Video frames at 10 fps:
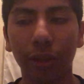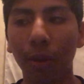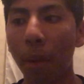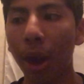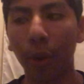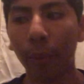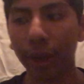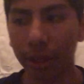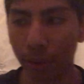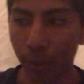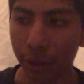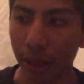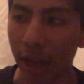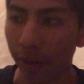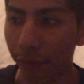No matter what, he's always
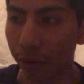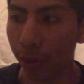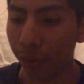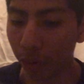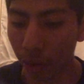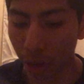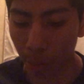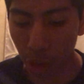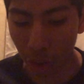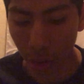going to have fuel for the army.